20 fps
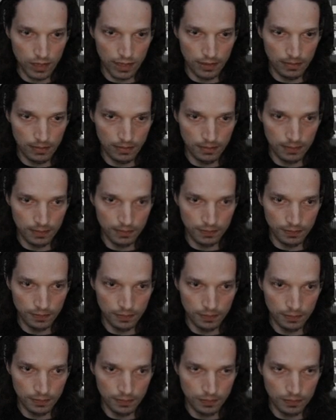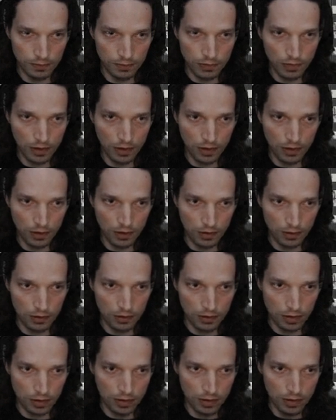Yeah. So
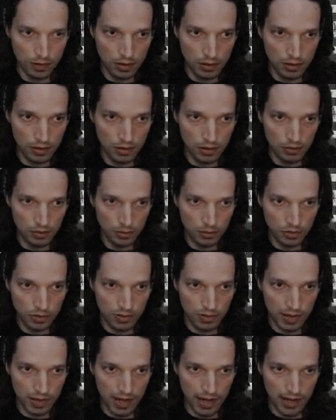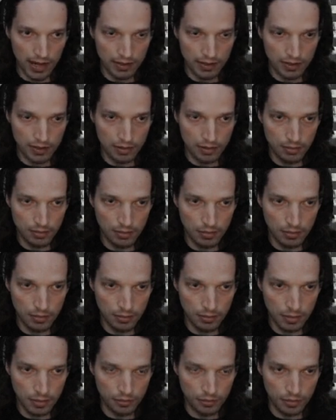we'll just add
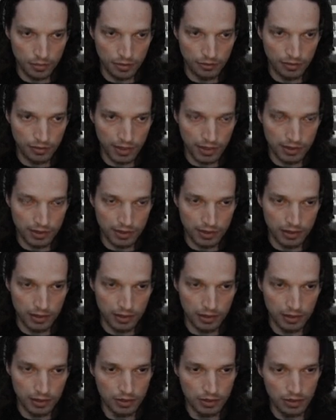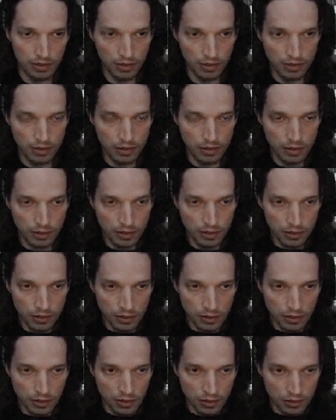some different effects in here
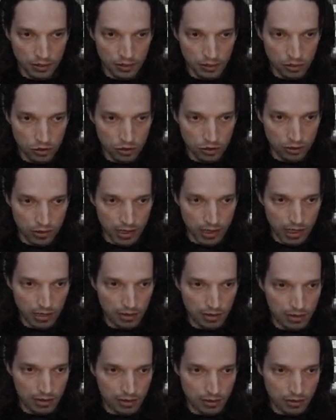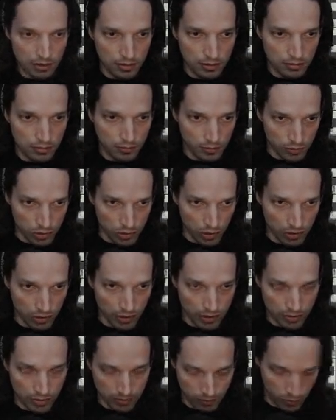to showcase this. Show
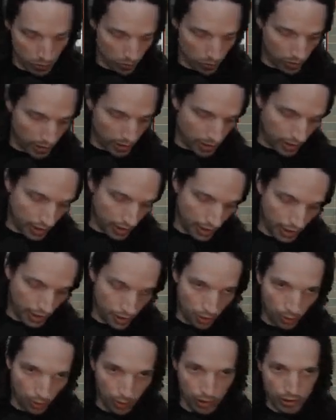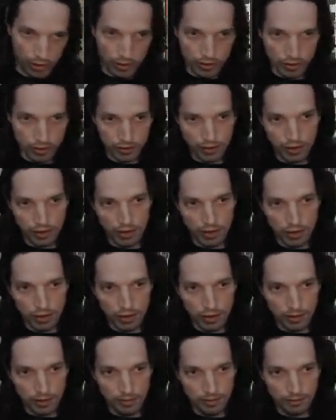it real quick how it works.
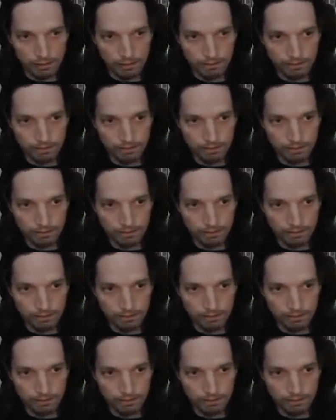So